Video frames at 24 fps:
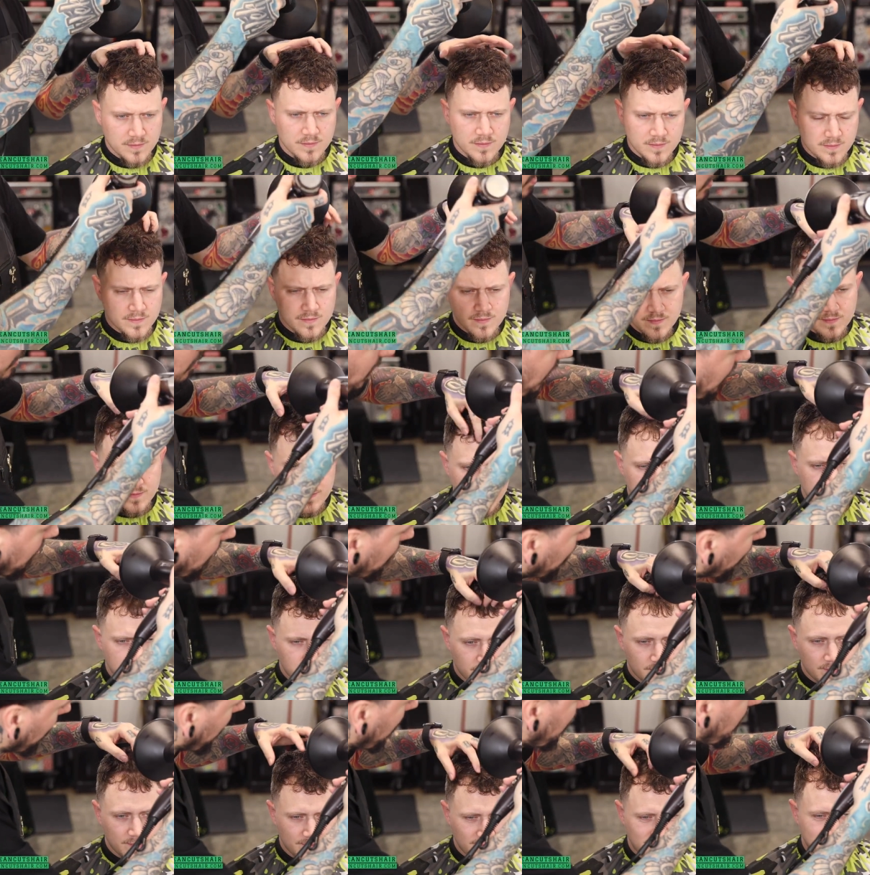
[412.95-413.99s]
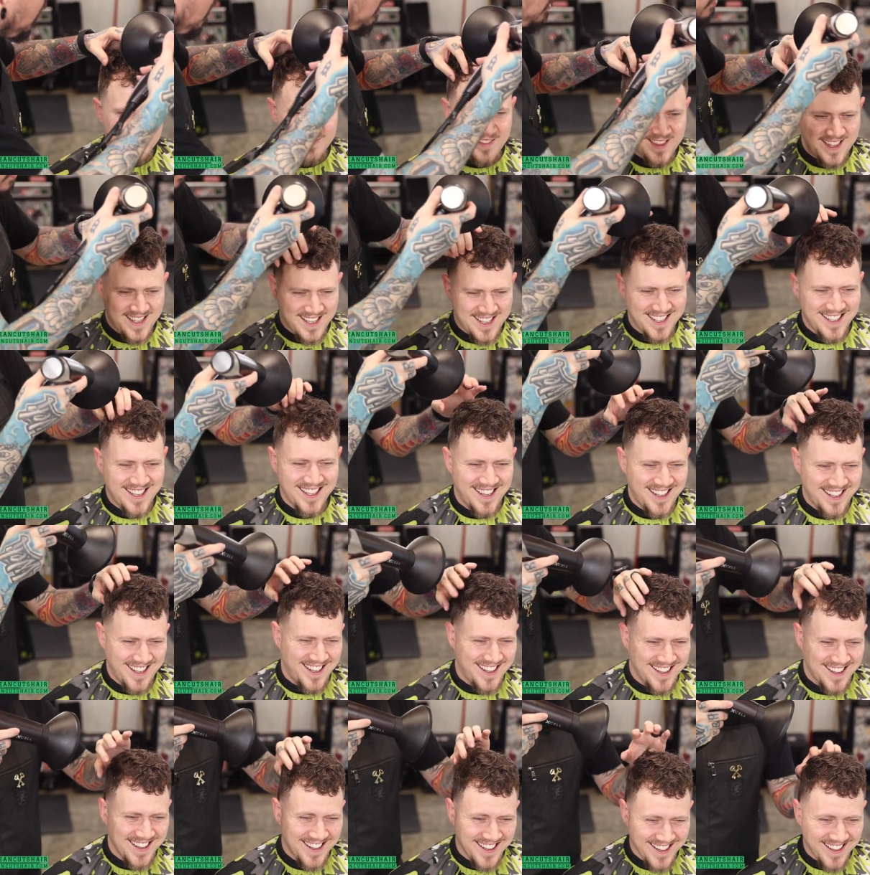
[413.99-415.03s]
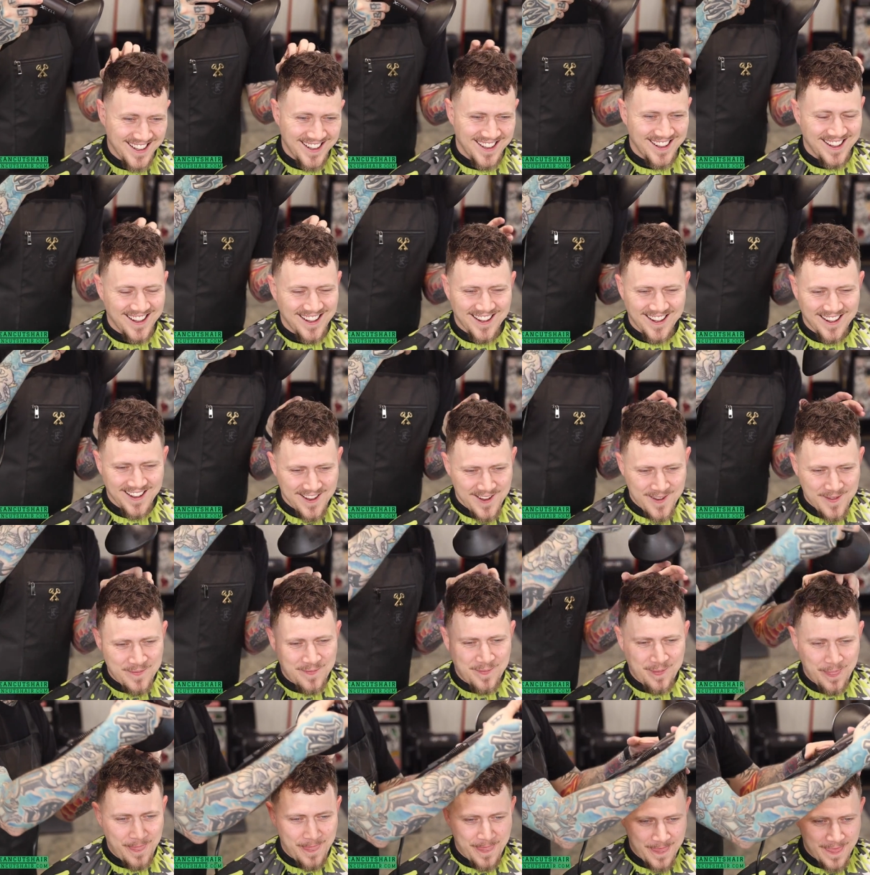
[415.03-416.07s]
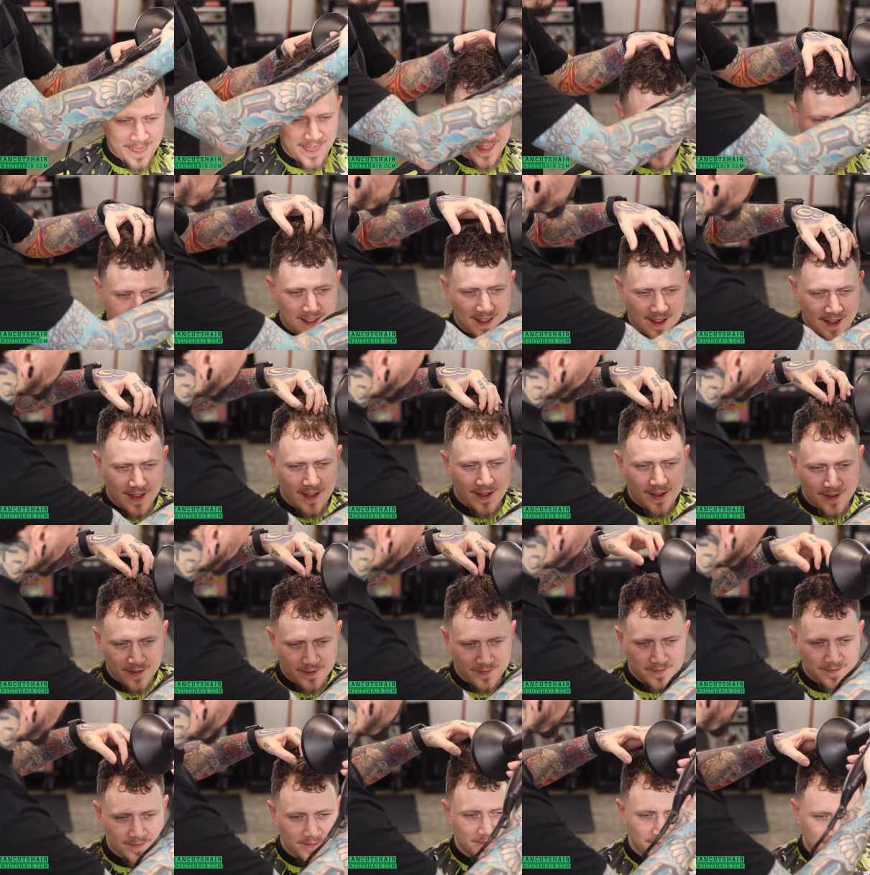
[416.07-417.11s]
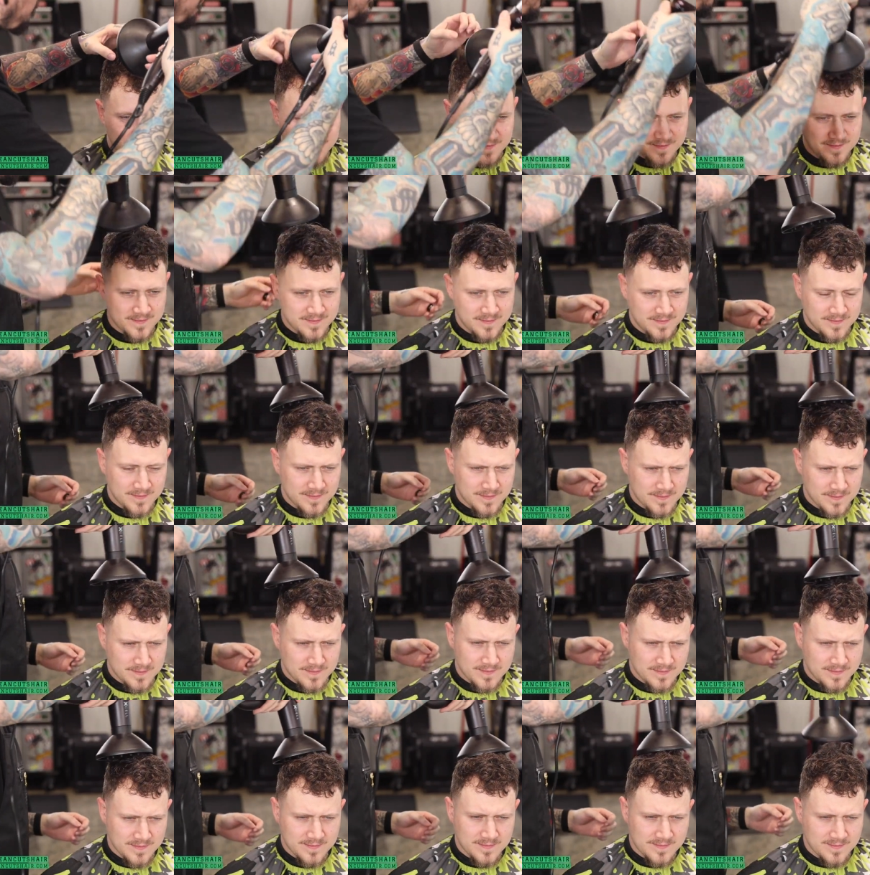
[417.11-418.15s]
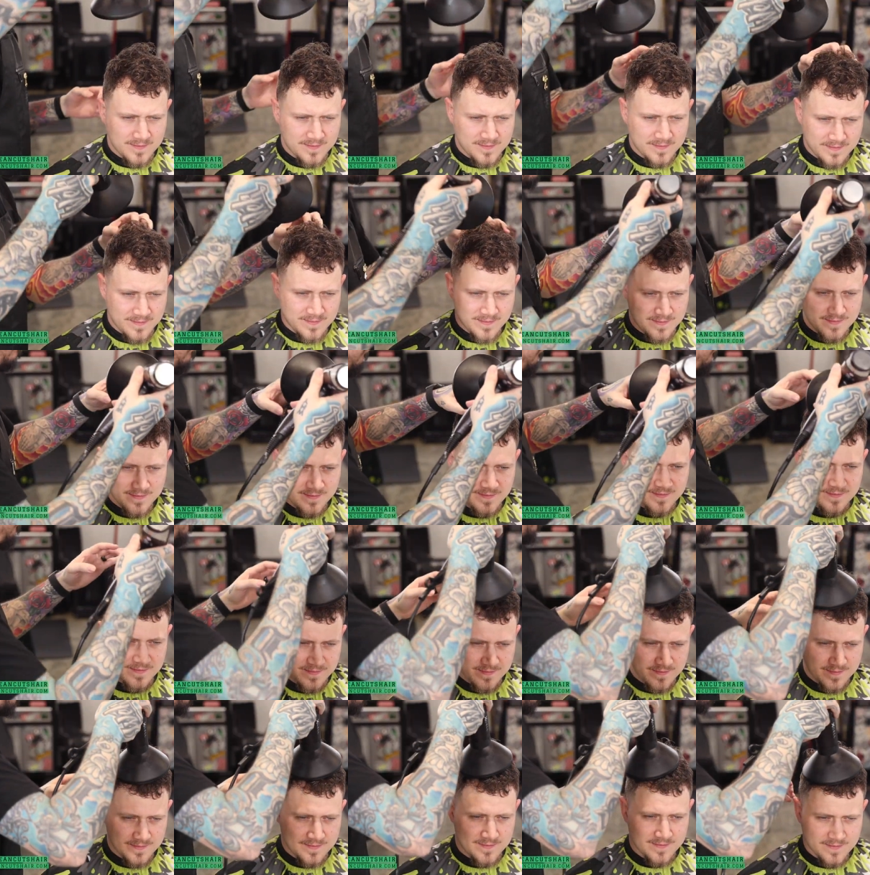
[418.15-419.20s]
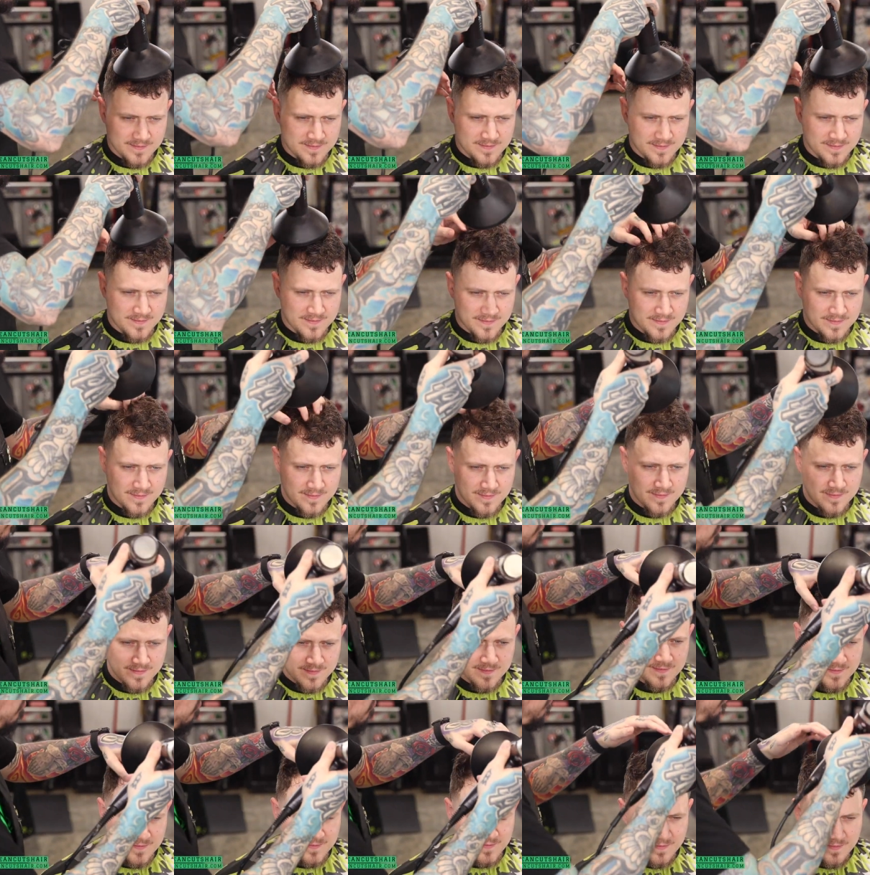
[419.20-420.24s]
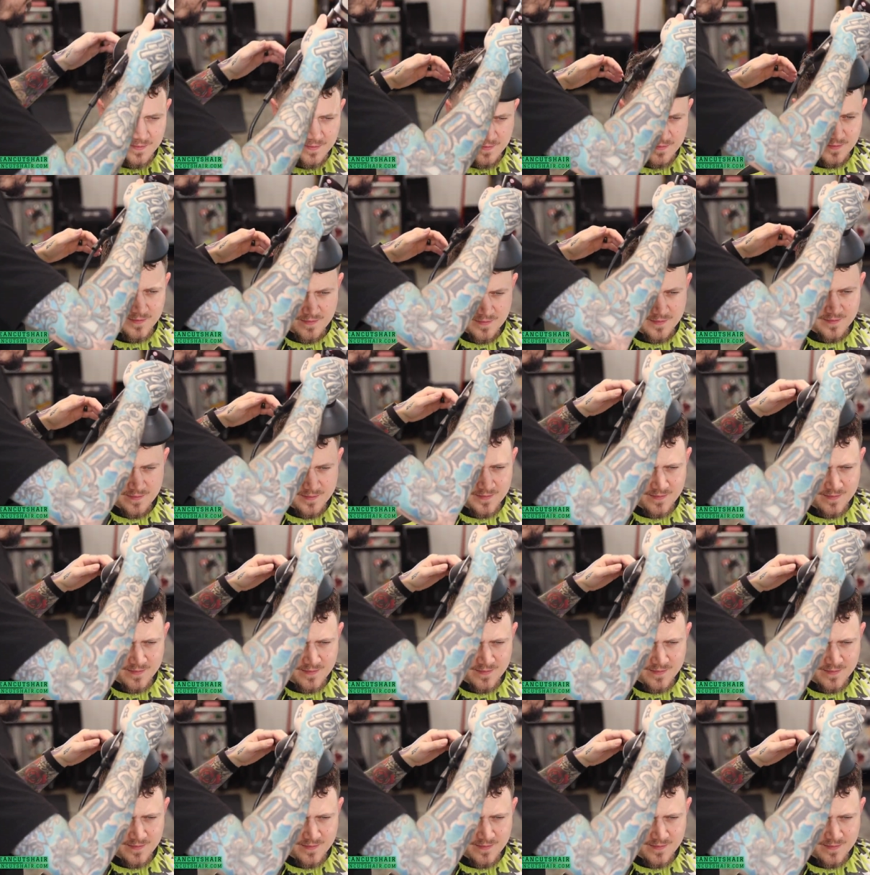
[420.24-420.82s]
with it. I'm glad I got it. Um, not really much of a difference from how it performs. They both perform very well. I did like my Dyson the whole time I had it, but I'm definitely